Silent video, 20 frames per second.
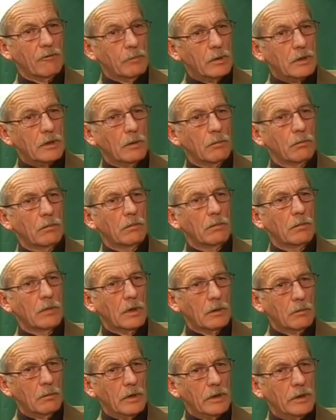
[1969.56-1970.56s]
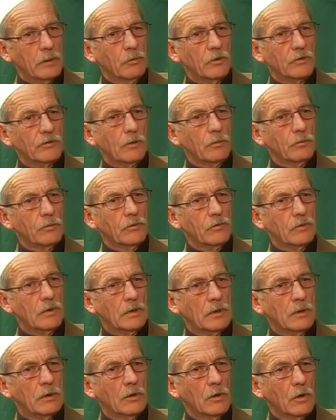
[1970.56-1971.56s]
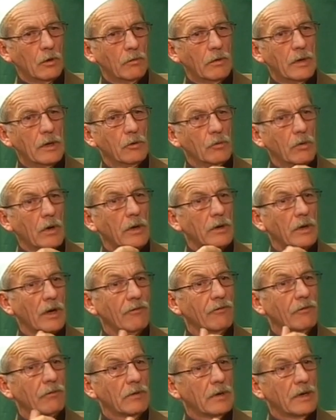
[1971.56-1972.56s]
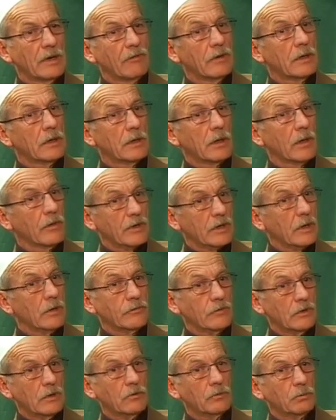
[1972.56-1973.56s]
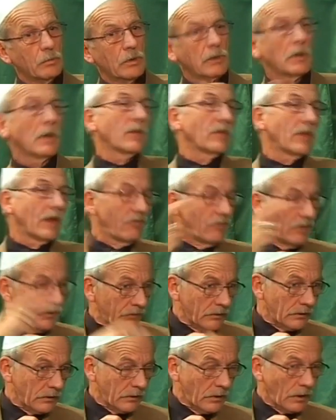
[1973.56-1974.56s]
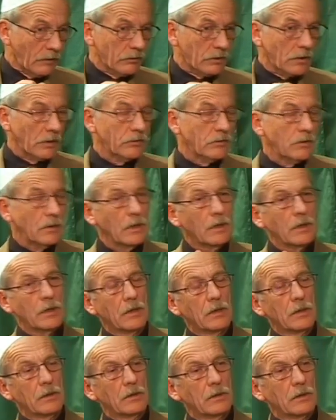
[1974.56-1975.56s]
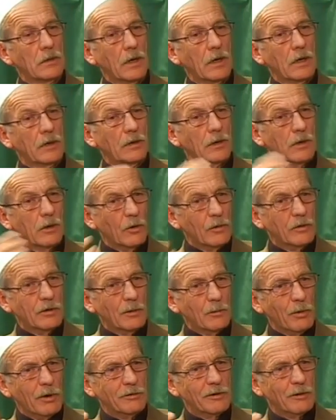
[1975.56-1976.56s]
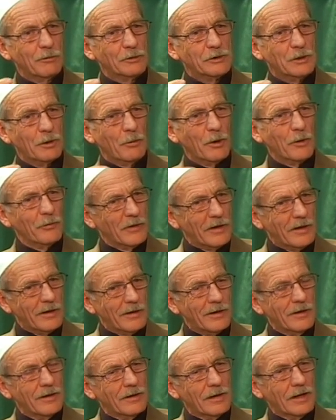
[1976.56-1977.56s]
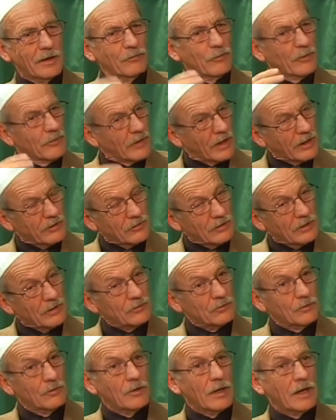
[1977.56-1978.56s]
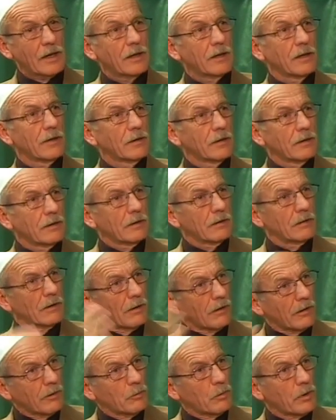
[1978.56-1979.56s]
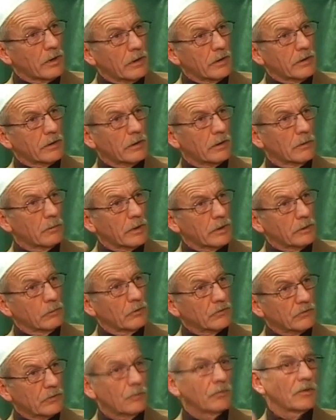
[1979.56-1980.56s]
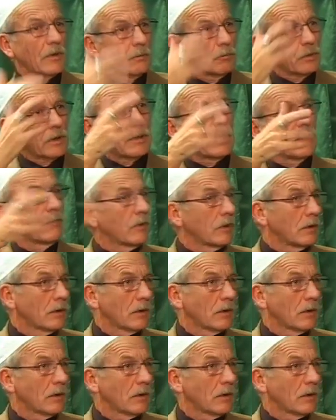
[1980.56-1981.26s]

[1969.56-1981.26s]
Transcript: become Ahmadi Muslims in Norway who are now living in other countries, but they visited our country and learned about our Jamaat there, and for that reason they are Ahmadi Muslims but live in